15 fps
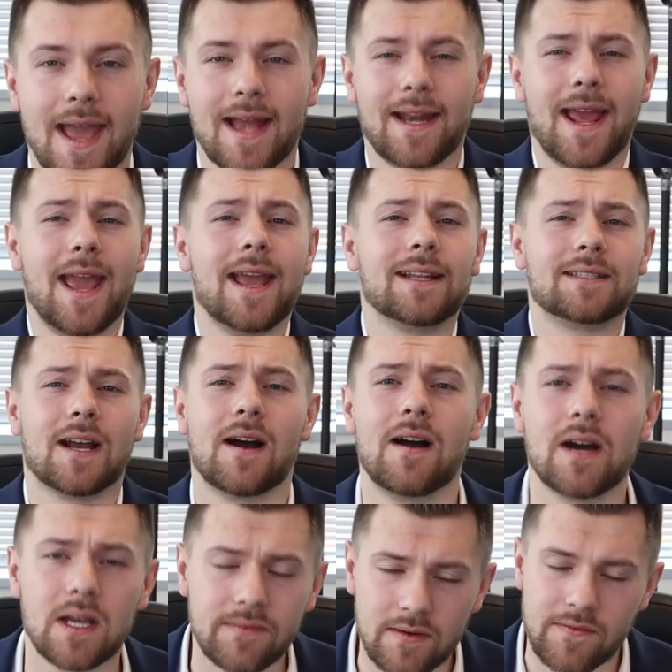and a
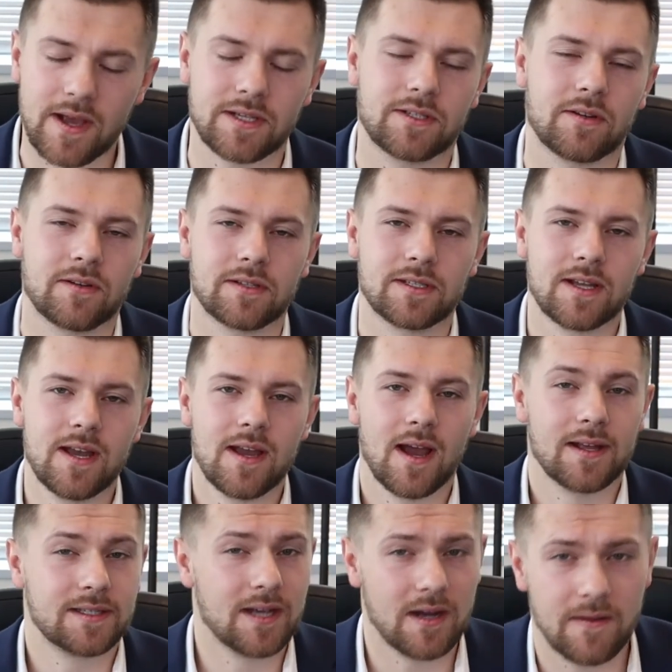ton of investors, a
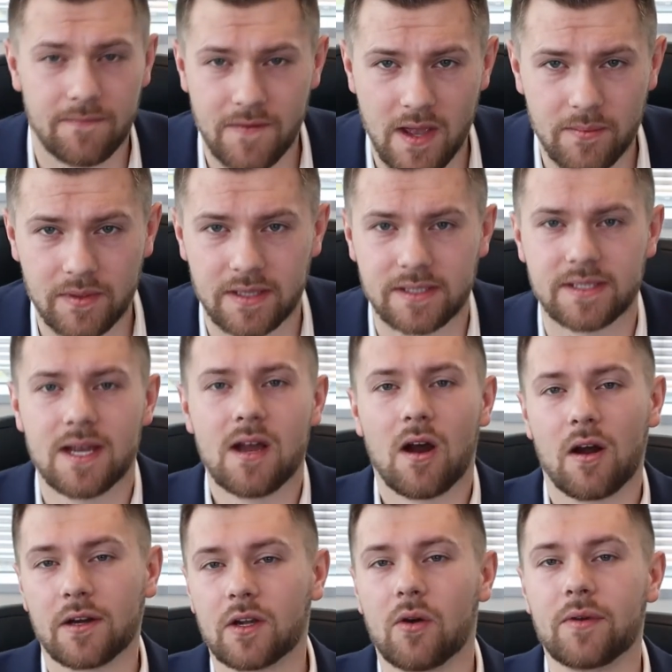ton of families
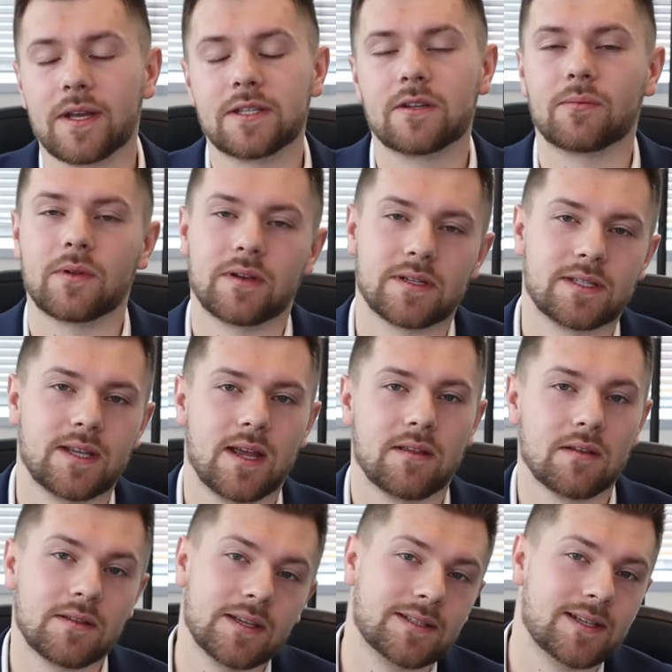are going into real estate.
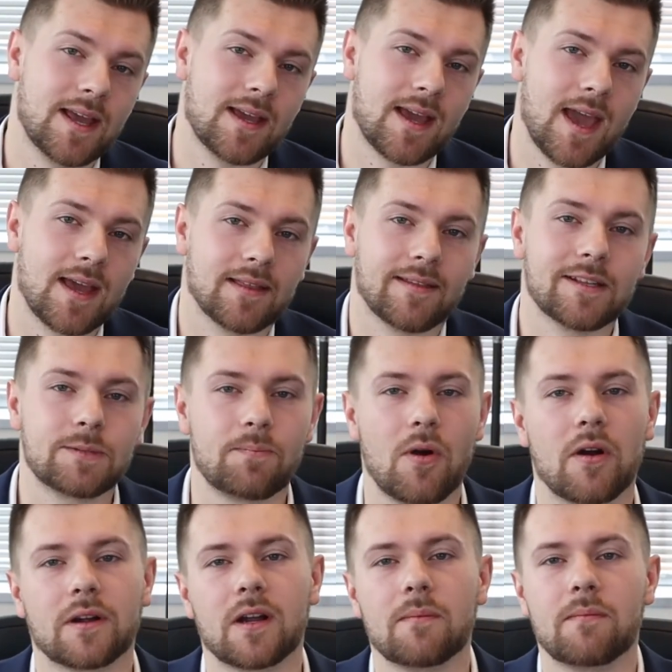They're saying, hey, let's
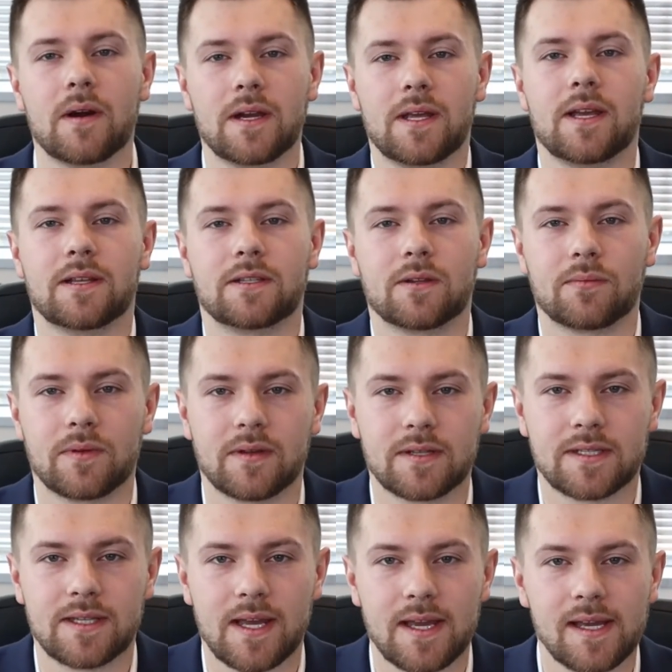park our money into real
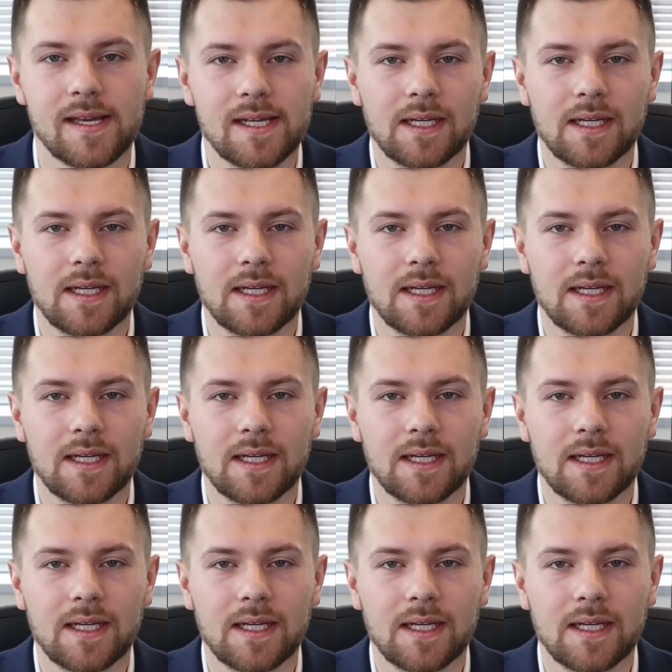estate